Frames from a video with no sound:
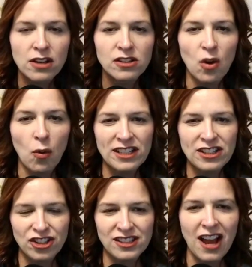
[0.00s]
So
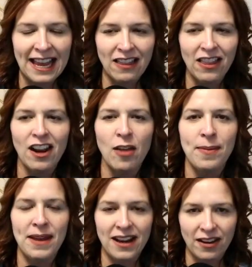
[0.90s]
it's just like a little
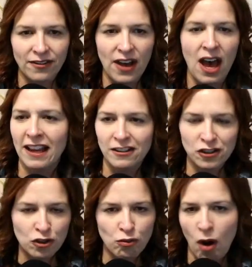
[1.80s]
bit of like a
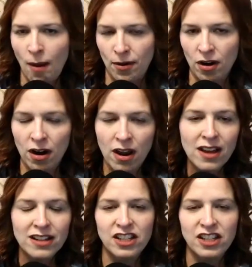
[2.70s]
scrubber